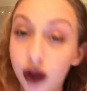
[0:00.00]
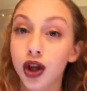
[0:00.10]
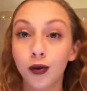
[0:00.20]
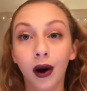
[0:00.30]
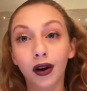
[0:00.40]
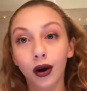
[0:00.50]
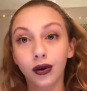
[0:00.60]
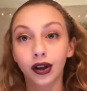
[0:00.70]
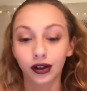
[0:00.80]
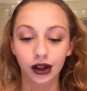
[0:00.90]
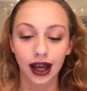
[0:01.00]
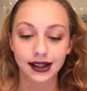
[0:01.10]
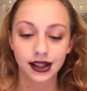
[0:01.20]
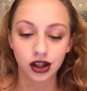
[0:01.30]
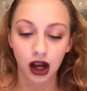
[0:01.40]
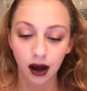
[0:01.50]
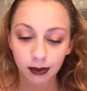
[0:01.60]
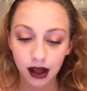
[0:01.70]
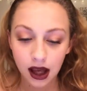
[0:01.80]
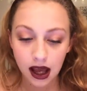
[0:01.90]
coupon code on her Etsy shop.
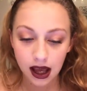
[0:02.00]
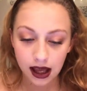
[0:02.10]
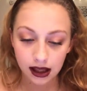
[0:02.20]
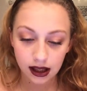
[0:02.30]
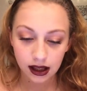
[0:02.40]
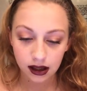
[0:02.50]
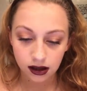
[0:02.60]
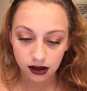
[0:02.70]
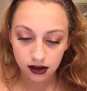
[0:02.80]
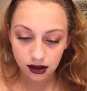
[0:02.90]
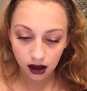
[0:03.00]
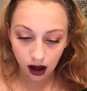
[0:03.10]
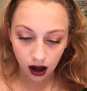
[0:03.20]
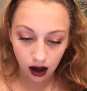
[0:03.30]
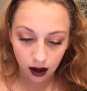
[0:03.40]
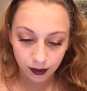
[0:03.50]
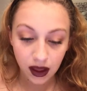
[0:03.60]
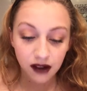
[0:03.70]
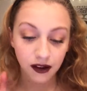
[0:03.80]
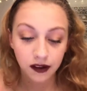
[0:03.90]
It is
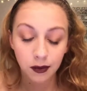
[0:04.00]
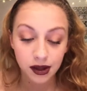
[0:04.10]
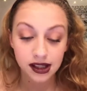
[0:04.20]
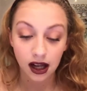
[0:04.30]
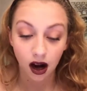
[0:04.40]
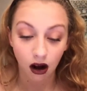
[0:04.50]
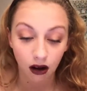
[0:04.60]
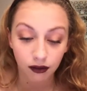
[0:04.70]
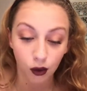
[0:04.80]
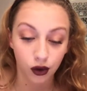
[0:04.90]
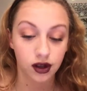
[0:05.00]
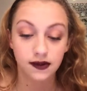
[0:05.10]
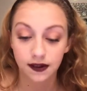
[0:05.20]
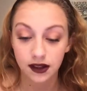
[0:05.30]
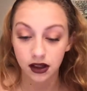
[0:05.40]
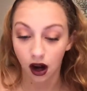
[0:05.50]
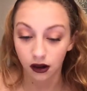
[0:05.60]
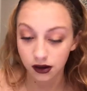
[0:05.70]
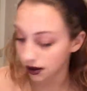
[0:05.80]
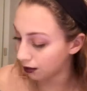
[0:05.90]
15% off orders
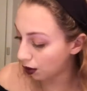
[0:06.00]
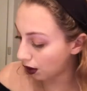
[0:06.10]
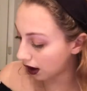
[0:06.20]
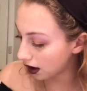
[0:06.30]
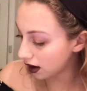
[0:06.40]
$15 or more.